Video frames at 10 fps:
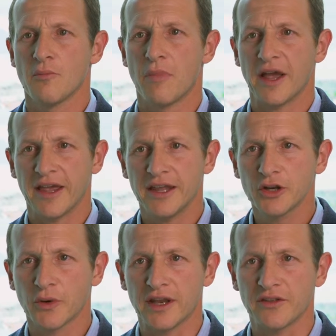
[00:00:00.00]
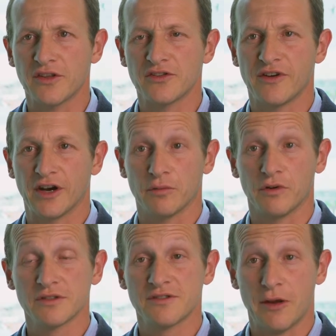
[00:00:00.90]
By integrating these
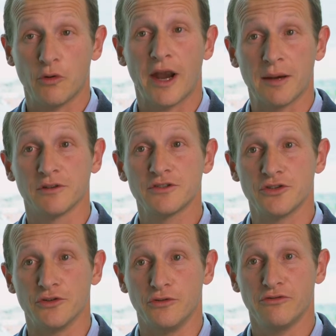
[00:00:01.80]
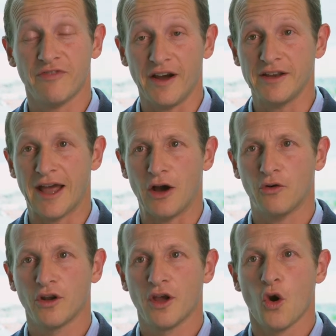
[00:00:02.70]
variables, they were able to find out